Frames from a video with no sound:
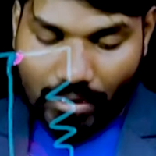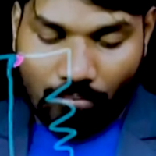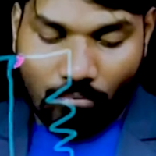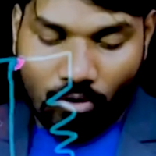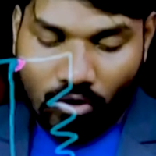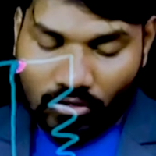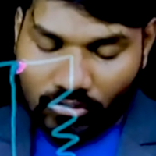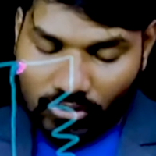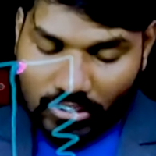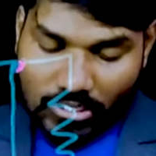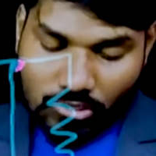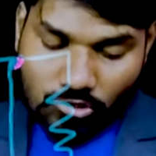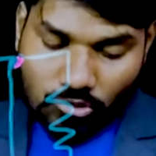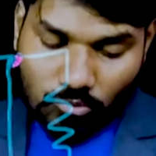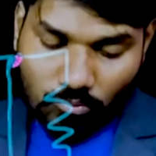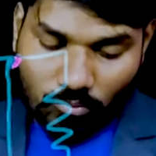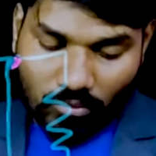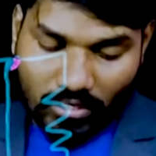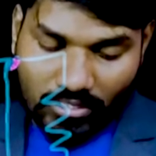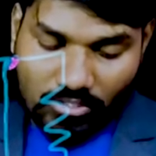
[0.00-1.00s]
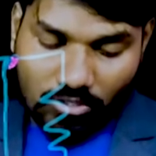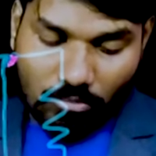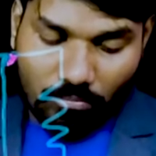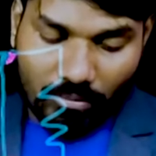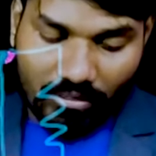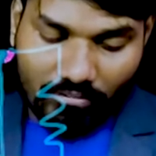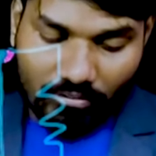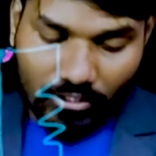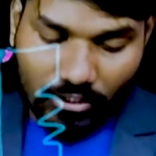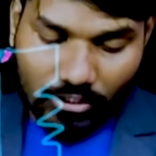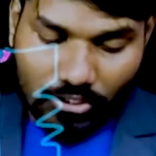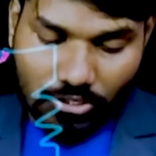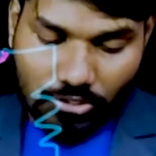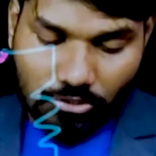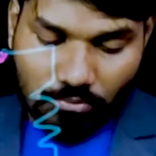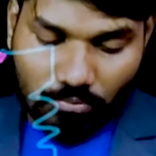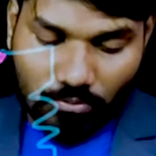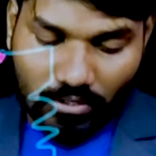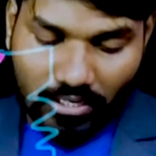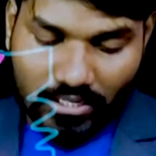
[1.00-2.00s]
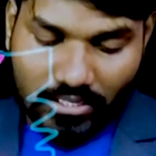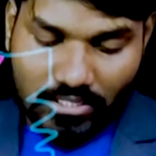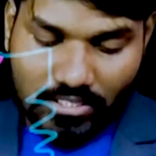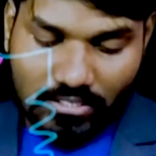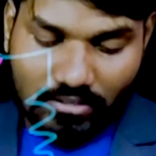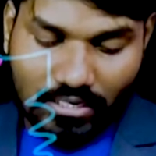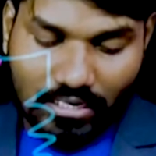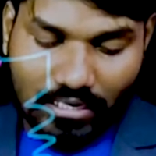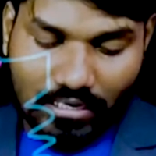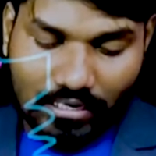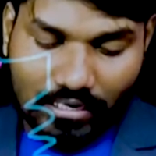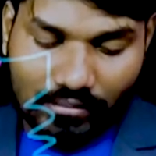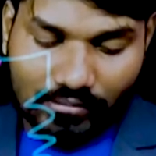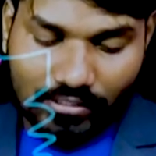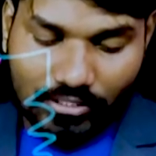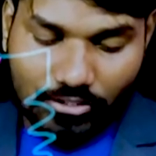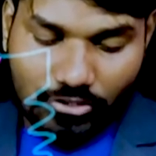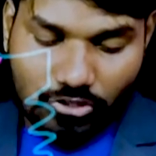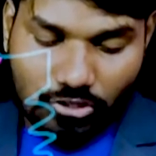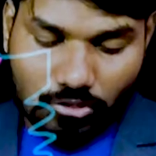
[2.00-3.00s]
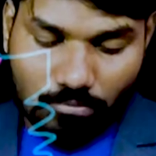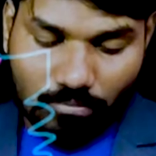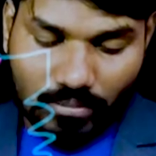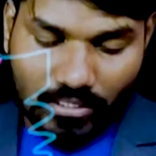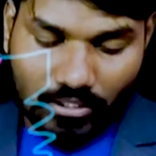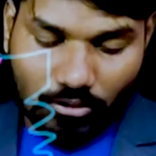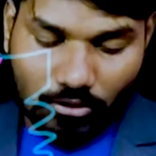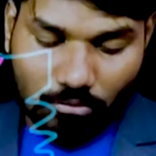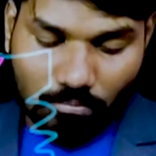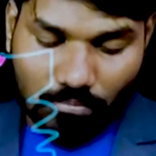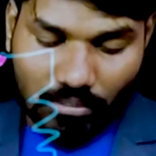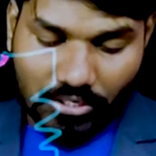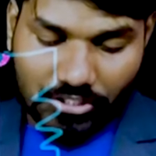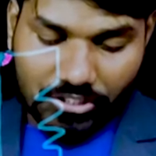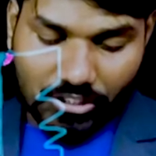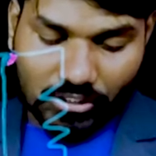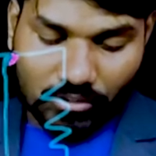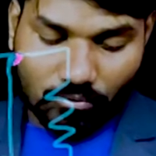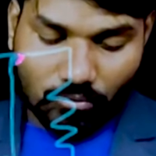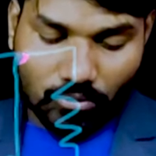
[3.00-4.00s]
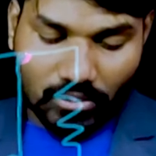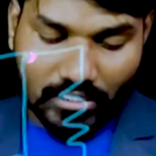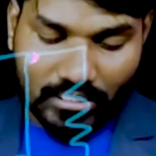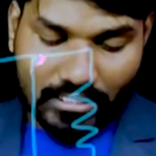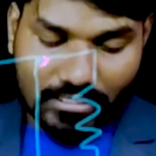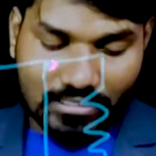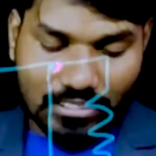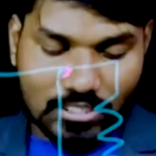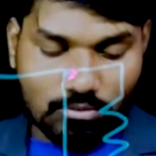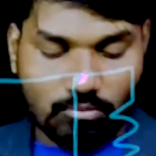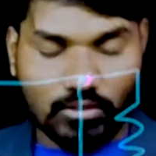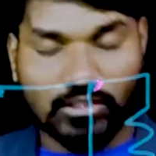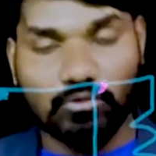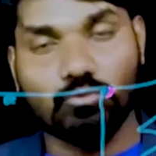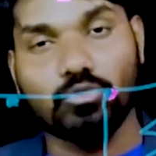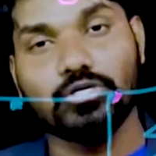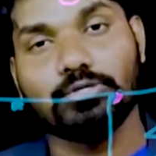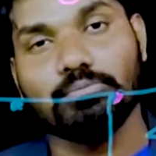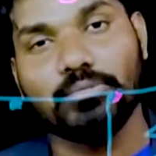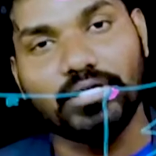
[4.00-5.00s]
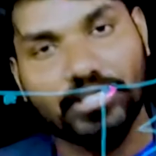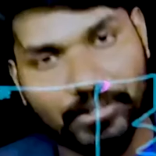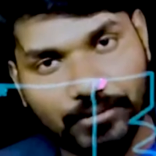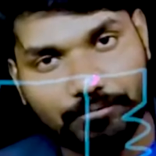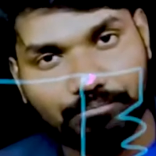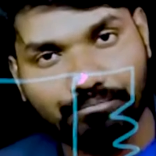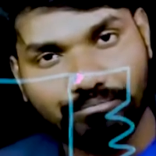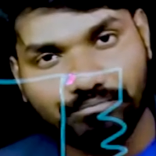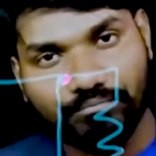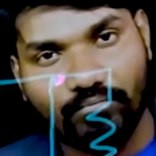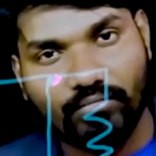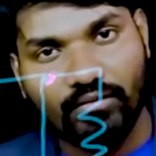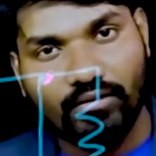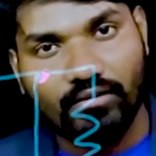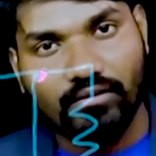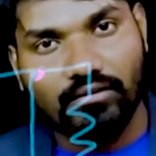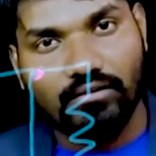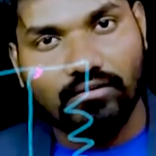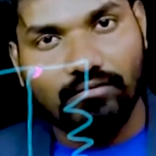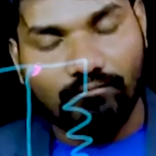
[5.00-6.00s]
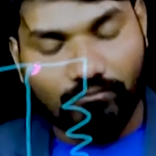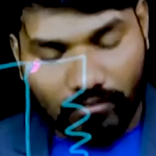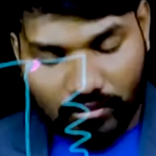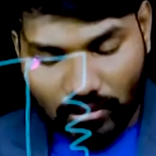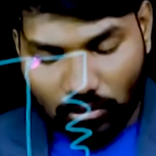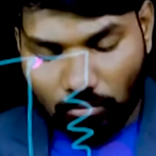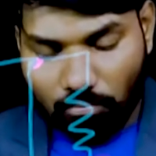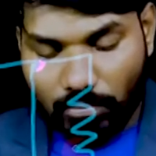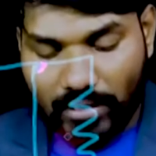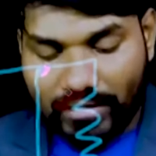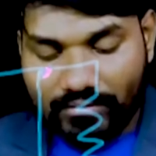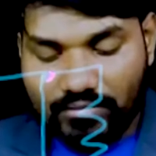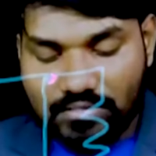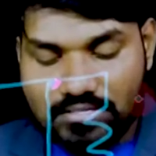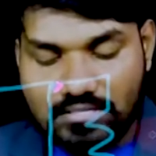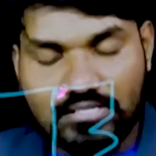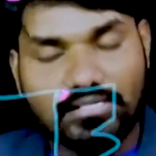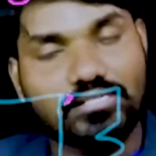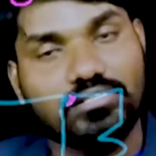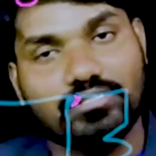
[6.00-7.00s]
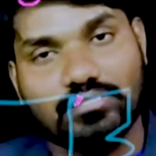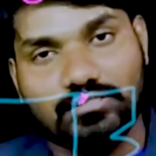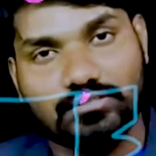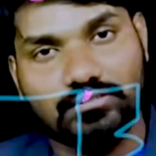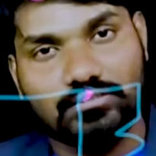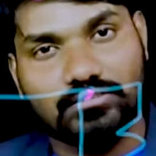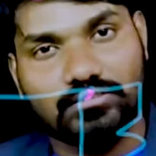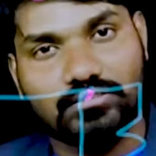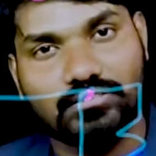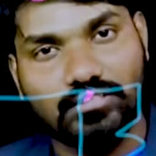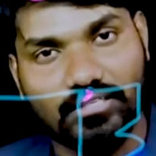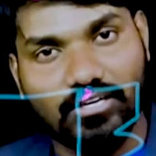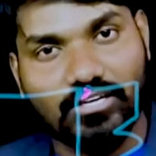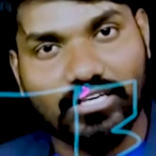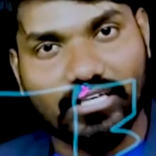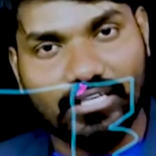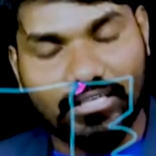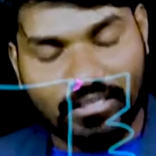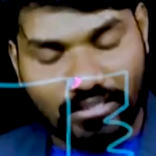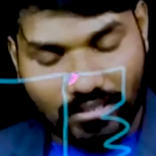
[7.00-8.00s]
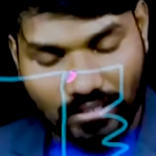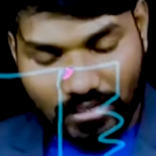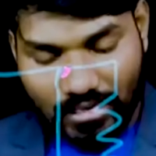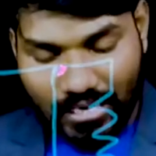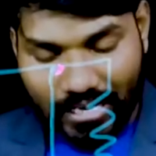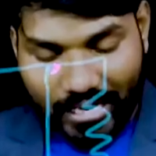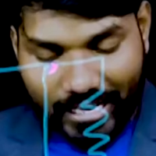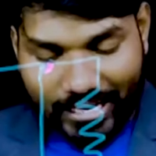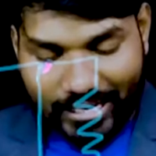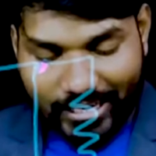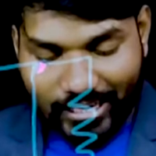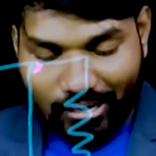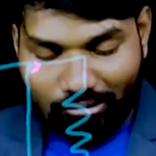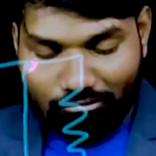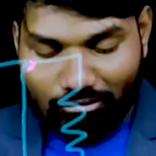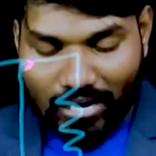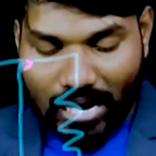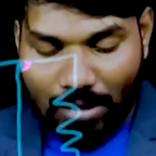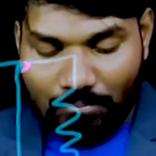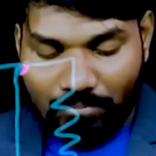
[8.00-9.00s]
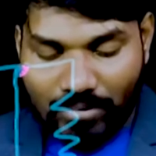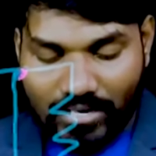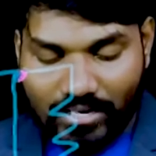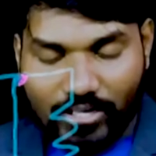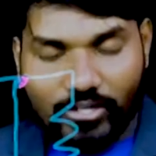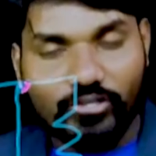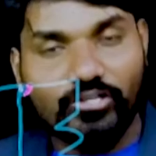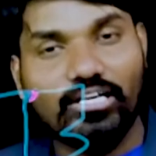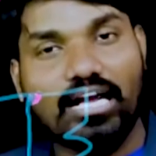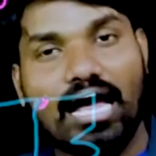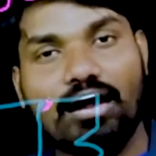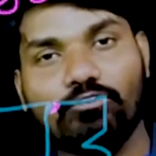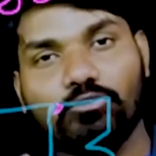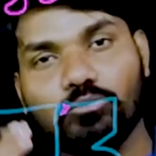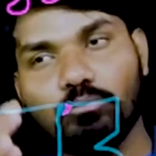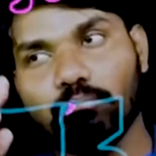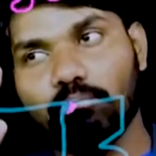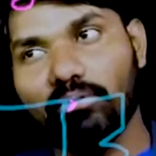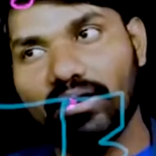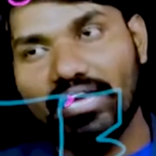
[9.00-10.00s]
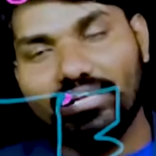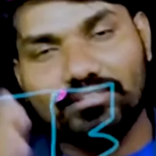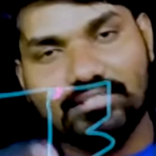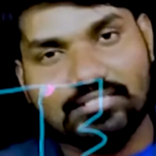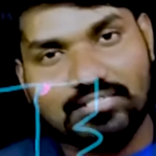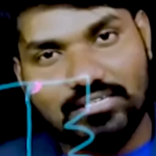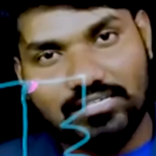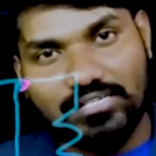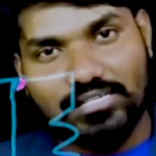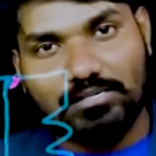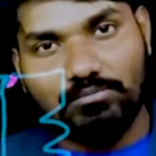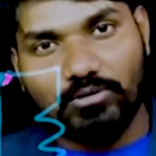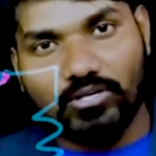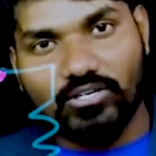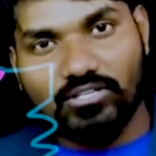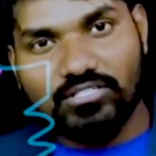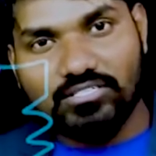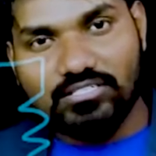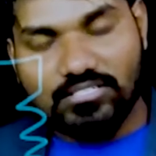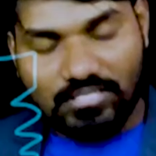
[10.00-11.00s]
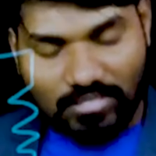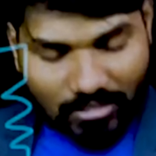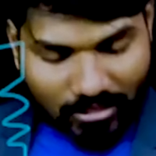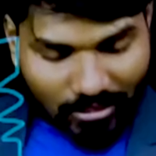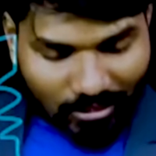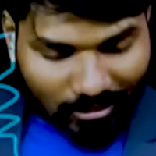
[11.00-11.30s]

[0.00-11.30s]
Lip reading: among these two points, or between these two points, you'll connect the instrument to measure the voltage. That's what the voltmeter, without breaking the circuit. Okay, here for ammeter, you have to break the circuit because